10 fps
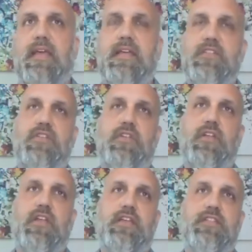is
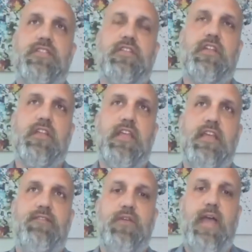
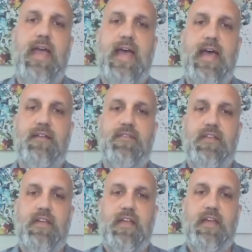if you have
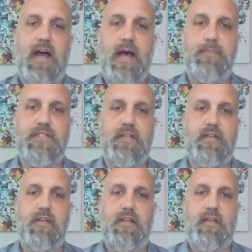an
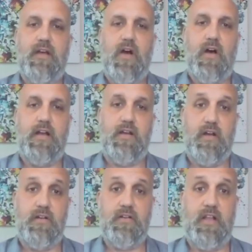option on an
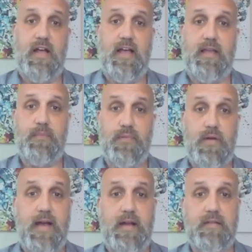underlying
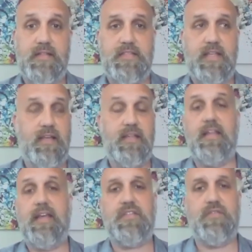product, let's say an
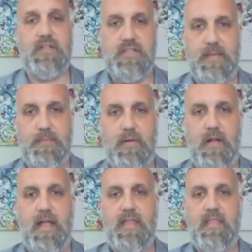index, for
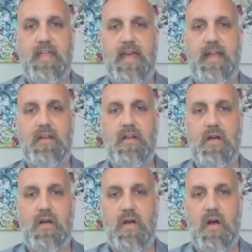example, that
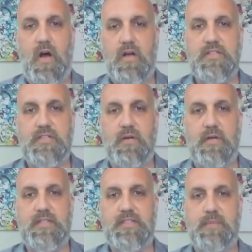also
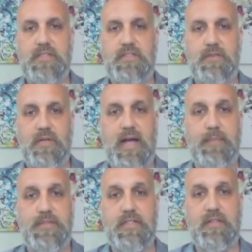is subject to an
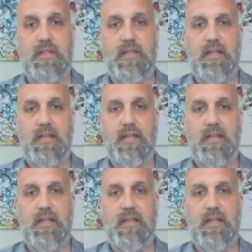option